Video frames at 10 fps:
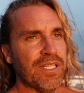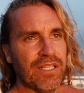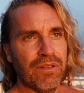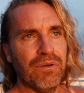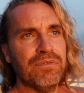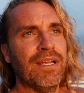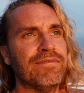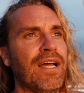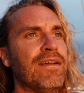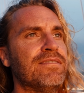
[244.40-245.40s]
close
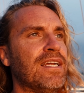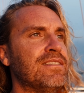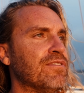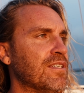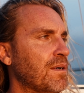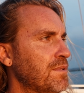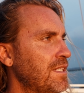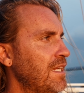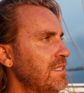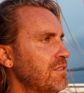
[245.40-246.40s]
up dive sites for a couple
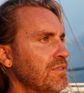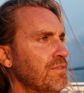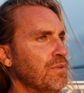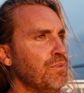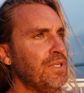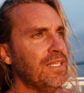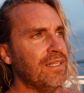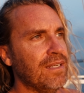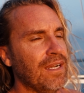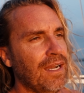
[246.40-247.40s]
days or even a
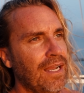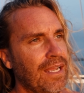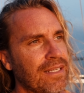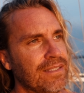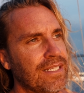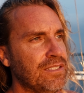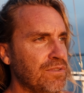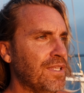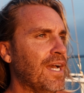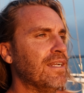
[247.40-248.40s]
week, and they
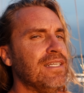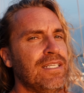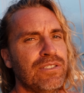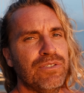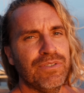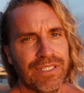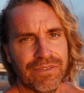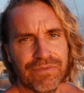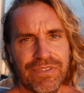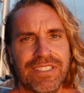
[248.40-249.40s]
do that to
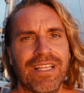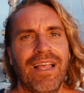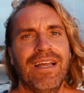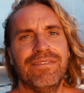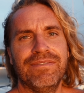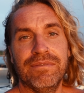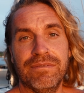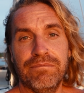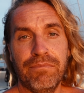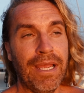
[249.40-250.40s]
give fish life
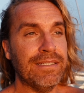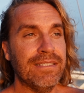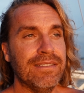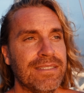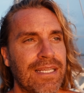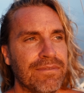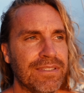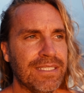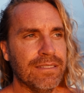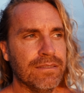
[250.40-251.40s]
and mantas,
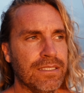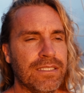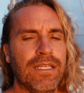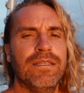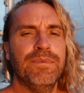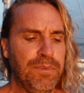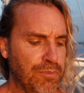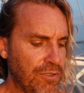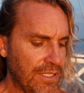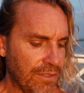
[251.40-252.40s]
everything, just a little bit of
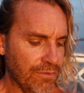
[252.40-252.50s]
breathing